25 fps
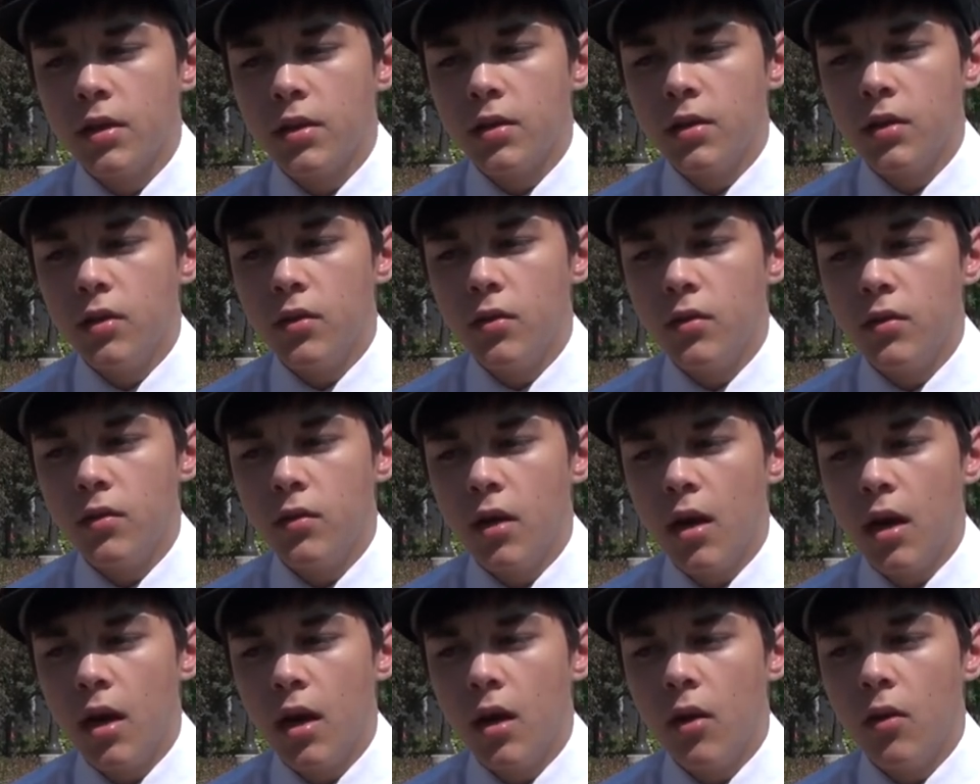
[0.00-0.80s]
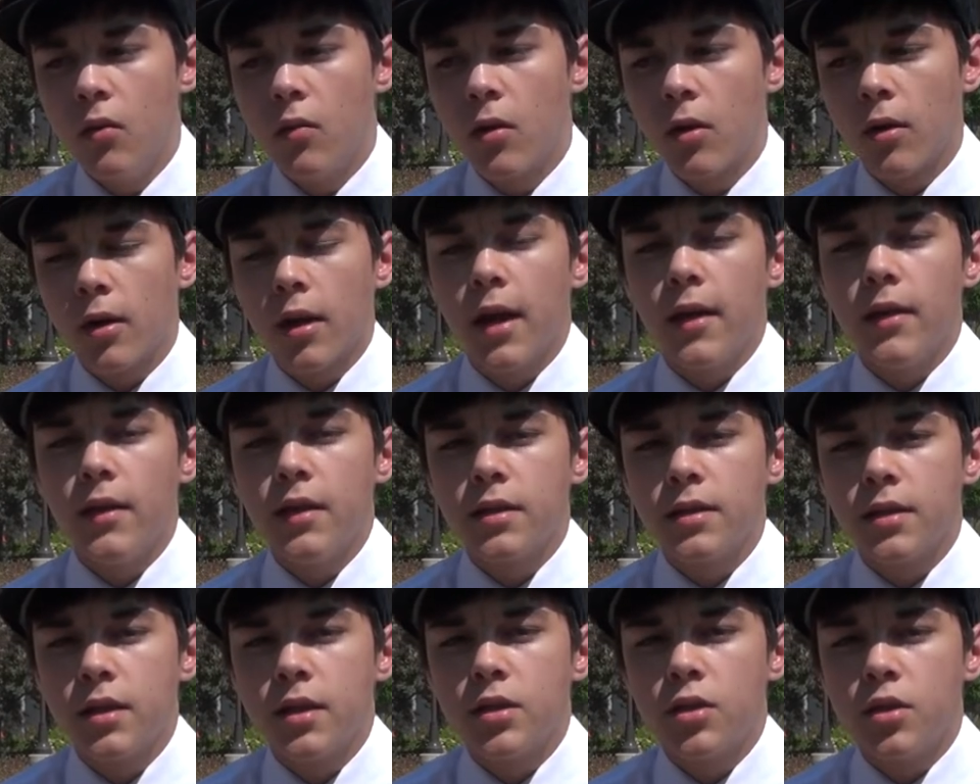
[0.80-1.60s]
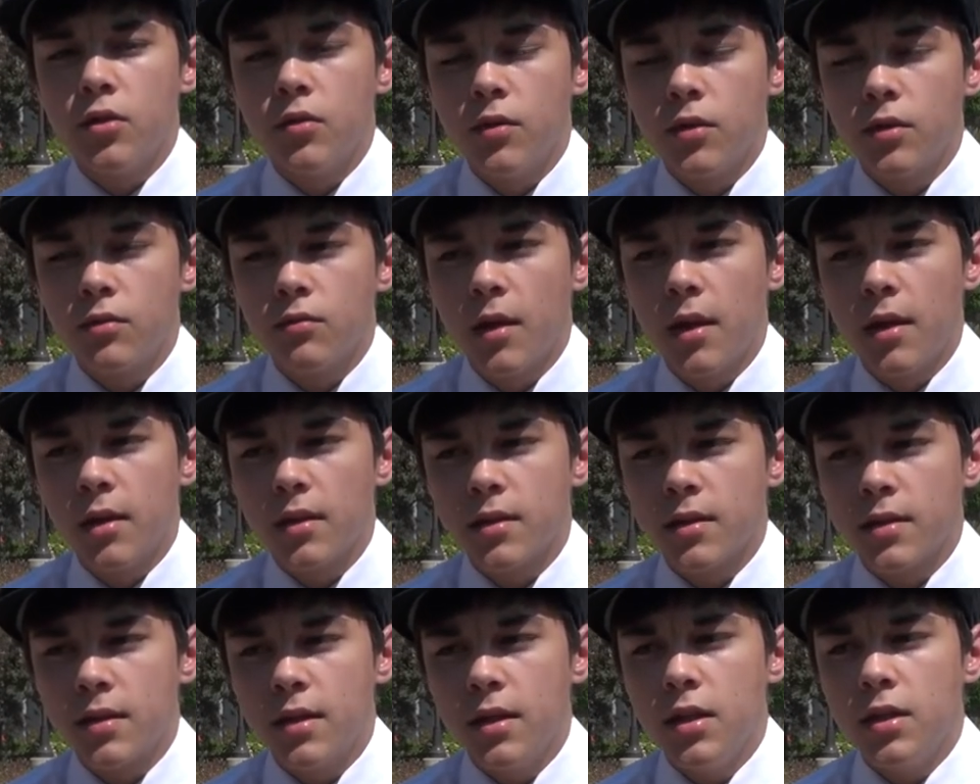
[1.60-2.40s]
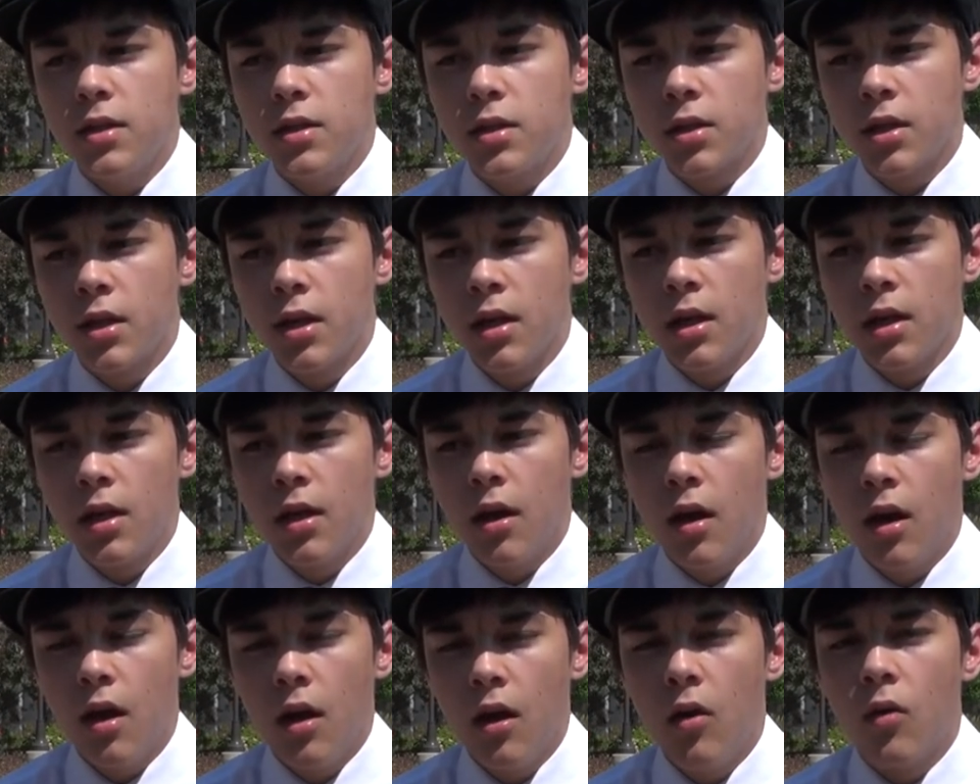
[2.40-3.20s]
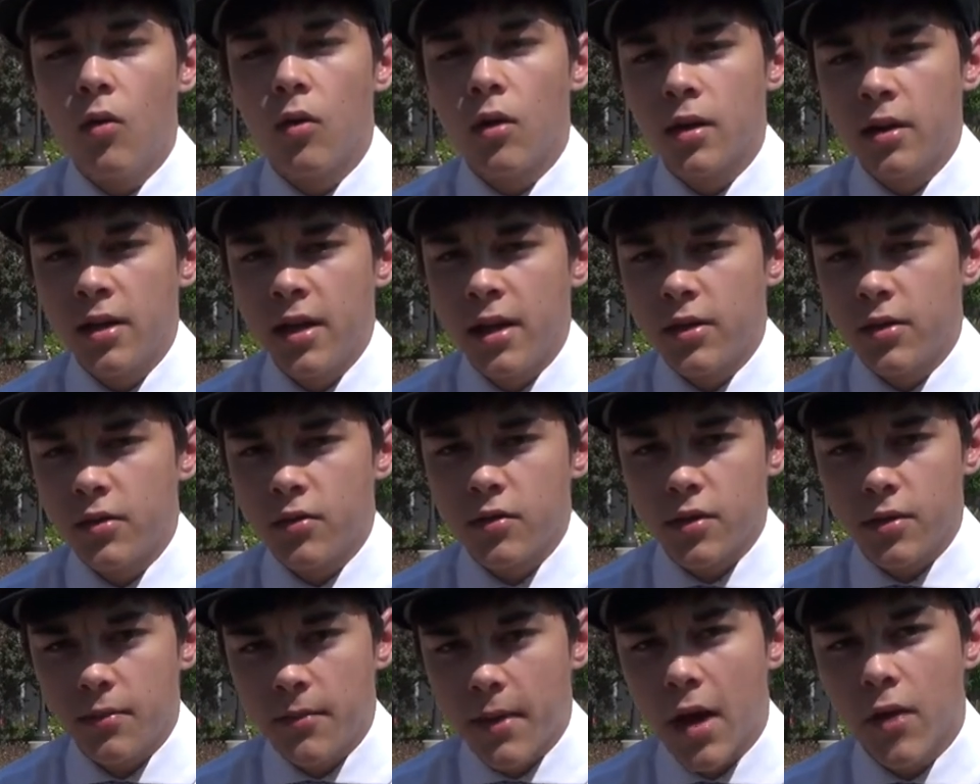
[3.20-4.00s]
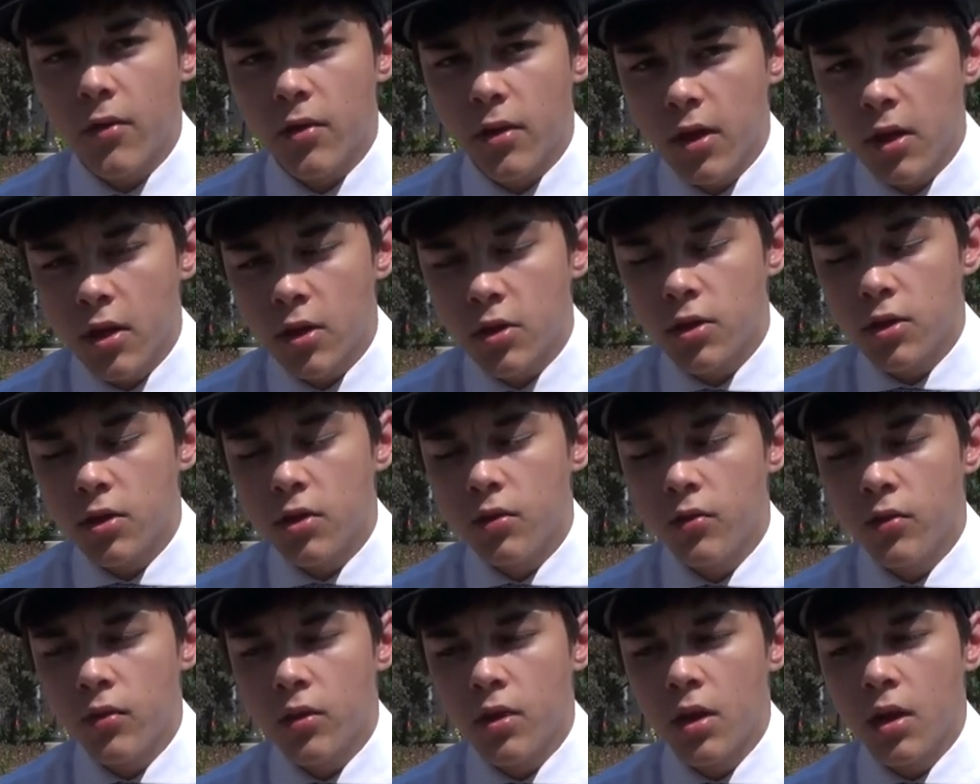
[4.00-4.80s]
to uh, work on this issue as well as teach uh, organizers about the issue.